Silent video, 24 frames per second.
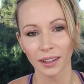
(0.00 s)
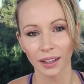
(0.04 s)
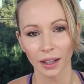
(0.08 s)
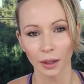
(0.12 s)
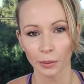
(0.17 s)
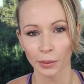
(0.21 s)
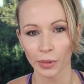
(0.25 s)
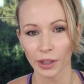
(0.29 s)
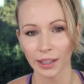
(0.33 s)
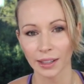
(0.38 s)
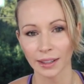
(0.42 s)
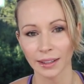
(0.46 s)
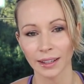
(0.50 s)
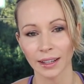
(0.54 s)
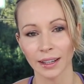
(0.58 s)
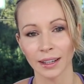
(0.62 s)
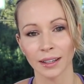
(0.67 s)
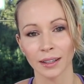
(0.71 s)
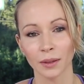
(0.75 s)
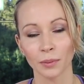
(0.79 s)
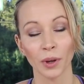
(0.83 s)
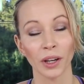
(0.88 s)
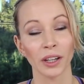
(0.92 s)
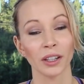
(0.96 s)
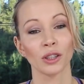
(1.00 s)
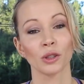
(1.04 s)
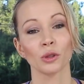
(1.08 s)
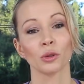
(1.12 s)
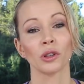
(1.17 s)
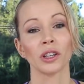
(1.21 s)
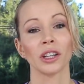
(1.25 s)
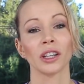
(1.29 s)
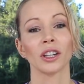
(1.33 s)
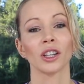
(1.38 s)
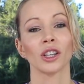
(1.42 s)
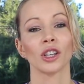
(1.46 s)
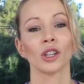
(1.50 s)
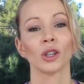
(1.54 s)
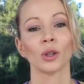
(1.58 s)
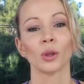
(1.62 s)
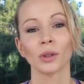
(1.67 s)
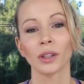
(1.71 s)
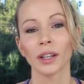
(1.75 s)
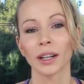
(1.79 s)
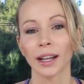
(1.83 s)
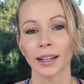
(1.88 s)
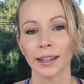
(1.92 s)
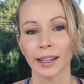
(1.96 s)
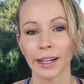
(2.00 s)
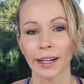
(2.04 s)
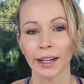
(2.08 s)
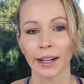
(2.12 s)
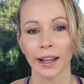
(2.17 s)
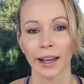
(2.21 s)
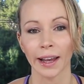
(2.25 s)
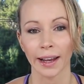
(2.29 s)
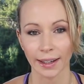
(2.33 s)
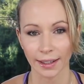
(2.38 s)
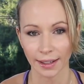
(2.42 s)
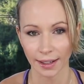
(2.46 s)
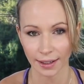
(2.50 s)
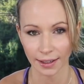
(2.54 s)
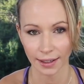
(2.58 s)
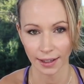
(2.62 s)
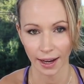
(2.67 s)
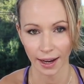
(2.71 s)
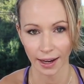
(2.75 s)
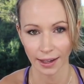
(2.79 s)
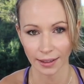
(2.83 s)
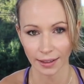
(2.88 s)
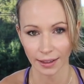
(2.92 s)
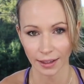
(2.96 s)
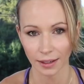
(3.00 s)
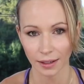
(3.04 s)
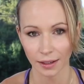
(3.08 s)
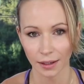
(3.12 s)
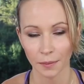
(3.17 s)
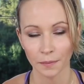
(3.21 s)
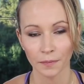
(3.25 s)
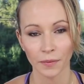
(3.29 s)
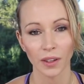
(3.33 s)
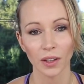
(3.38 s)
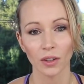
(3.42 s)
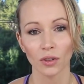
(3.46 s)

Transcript: imbalances by doing unilateral exercises.